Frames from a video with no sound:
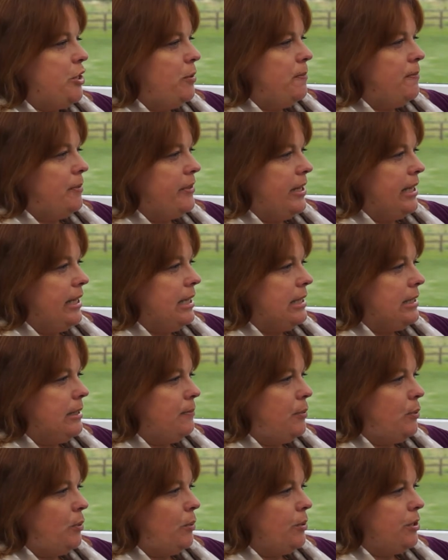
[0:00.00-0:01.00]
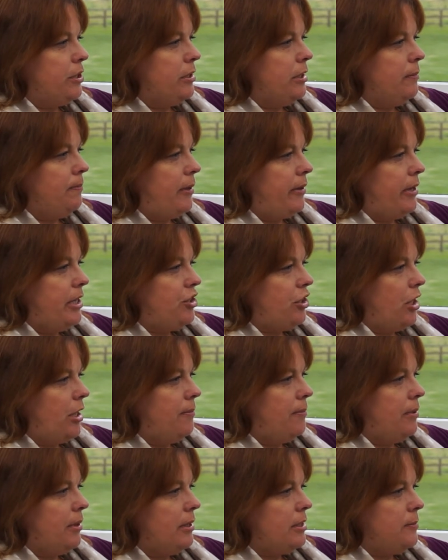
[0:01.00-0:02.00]
do you think it's important that Bury
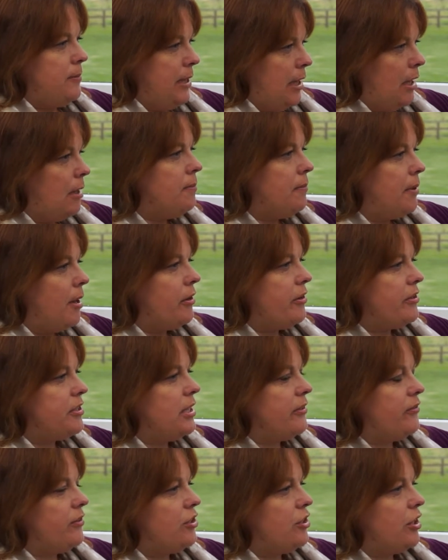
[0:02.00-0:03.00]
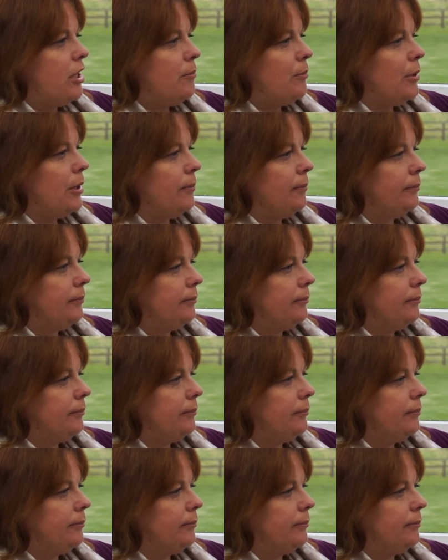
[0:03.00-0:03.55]
Chamber has become part of Suffolk Chamber?